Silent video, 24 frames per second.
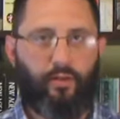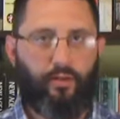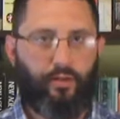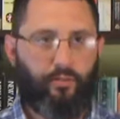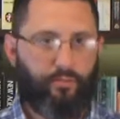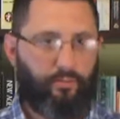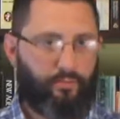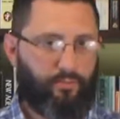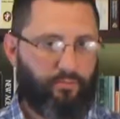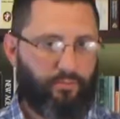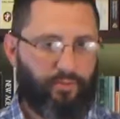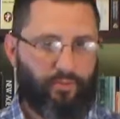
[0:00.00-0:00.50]

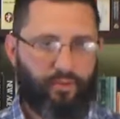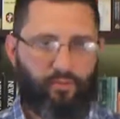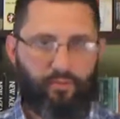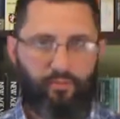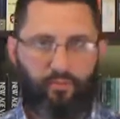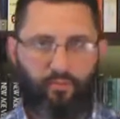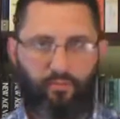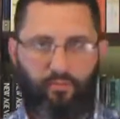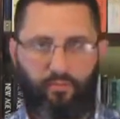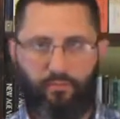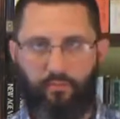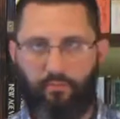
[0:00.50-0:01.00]
uh, put,
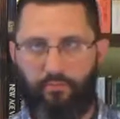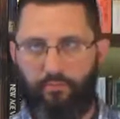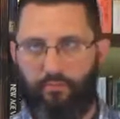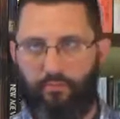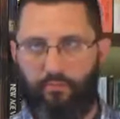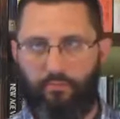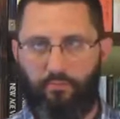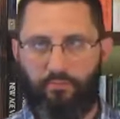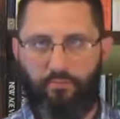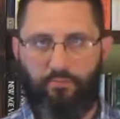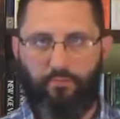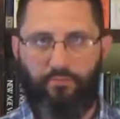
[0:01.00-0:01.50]

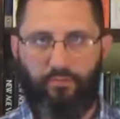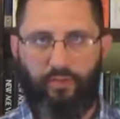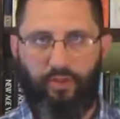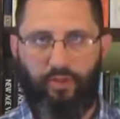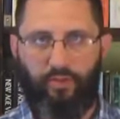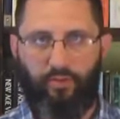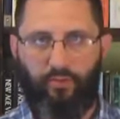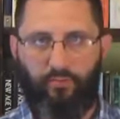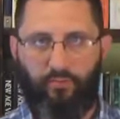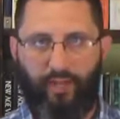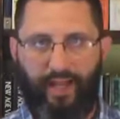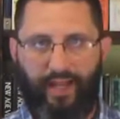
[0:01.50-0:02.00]
you
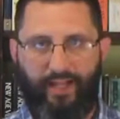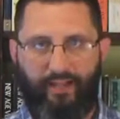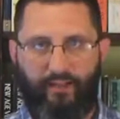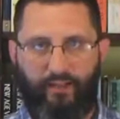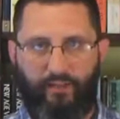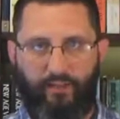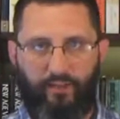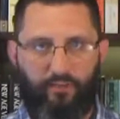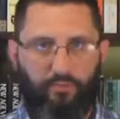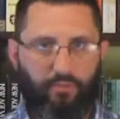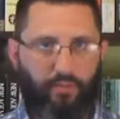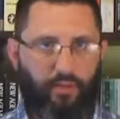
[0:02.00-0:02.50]
know,
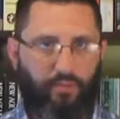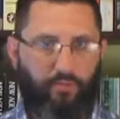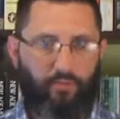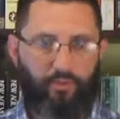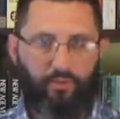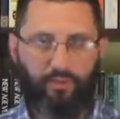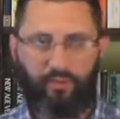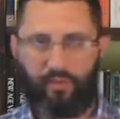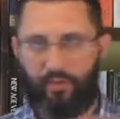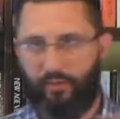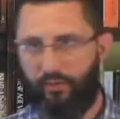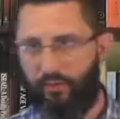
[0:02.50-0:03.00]
magnets,
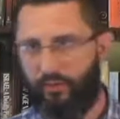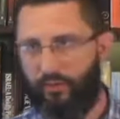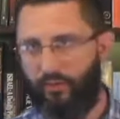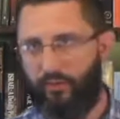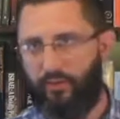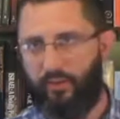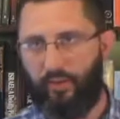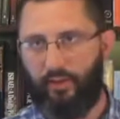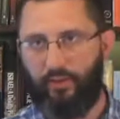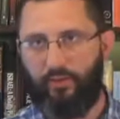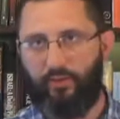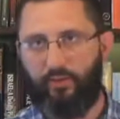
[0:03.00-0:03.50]
bumper stickers,
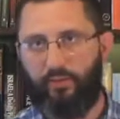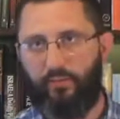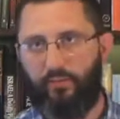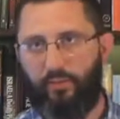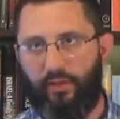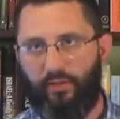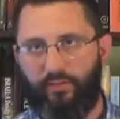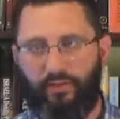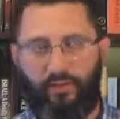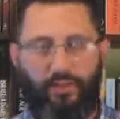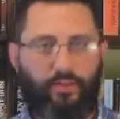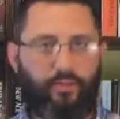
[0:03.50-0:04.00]
and things
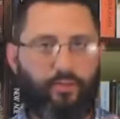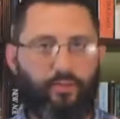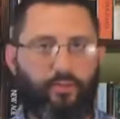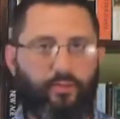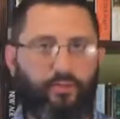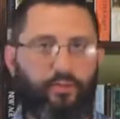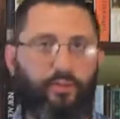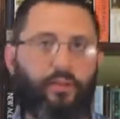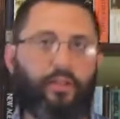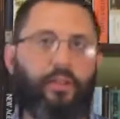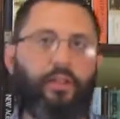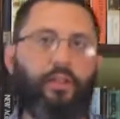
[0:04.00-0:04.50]
on my
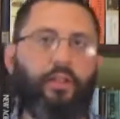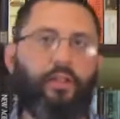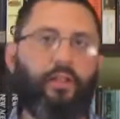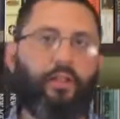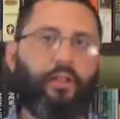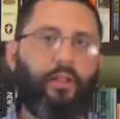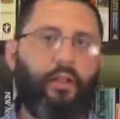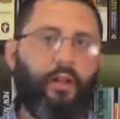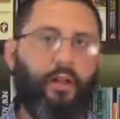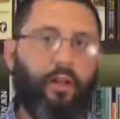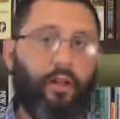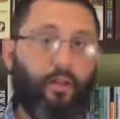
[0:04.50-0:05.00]
vehicles
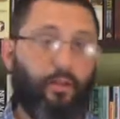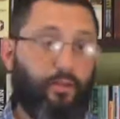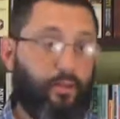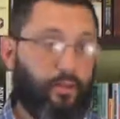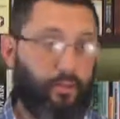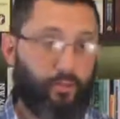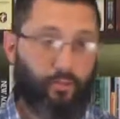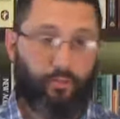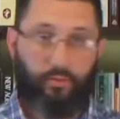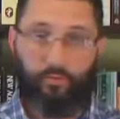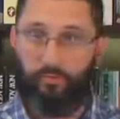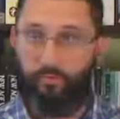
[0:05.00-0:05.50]
uh,
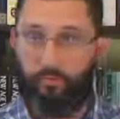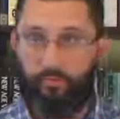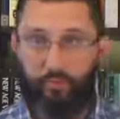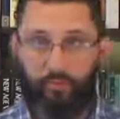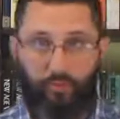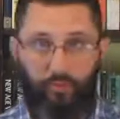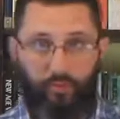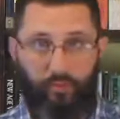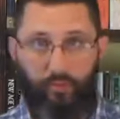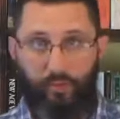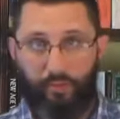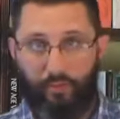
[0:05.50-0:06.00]
just with
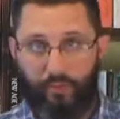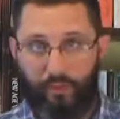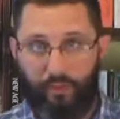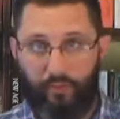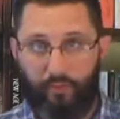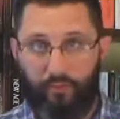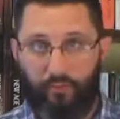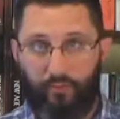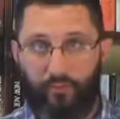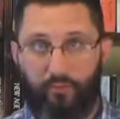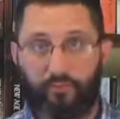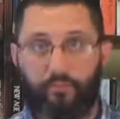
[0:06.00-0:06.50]

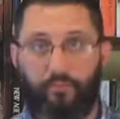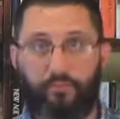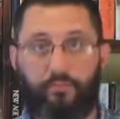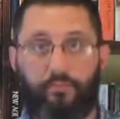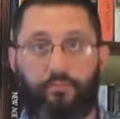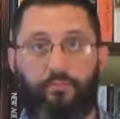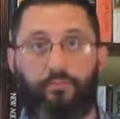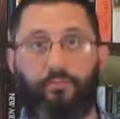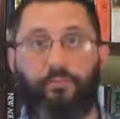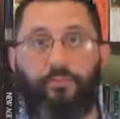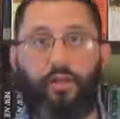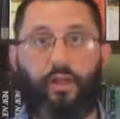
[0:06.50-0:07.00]
scripture.
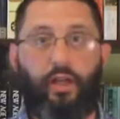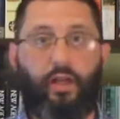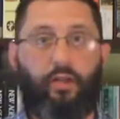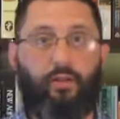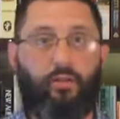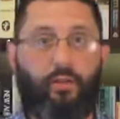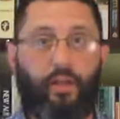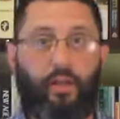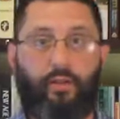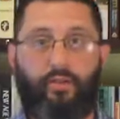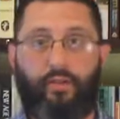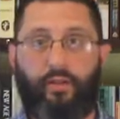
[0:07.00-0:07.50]
I
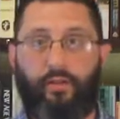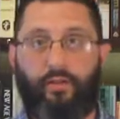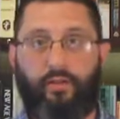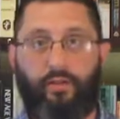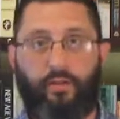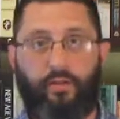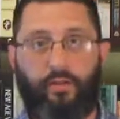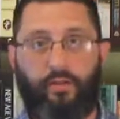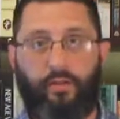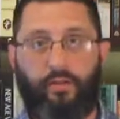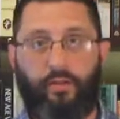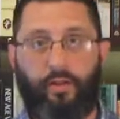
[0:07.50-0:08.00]
don't have
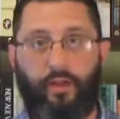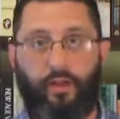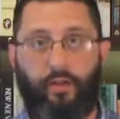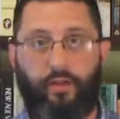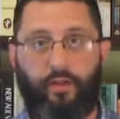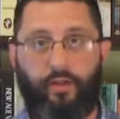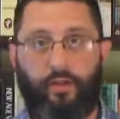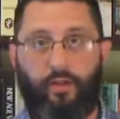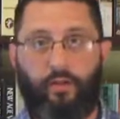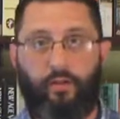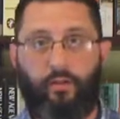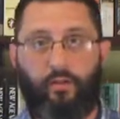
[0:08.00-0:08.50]
anything on
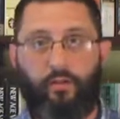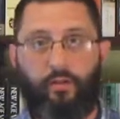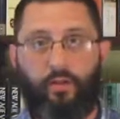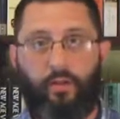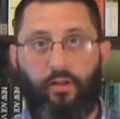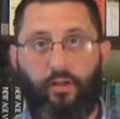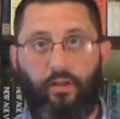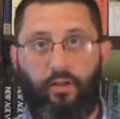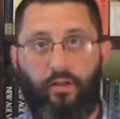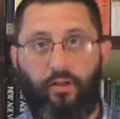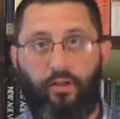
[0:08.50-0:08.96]
there, you know,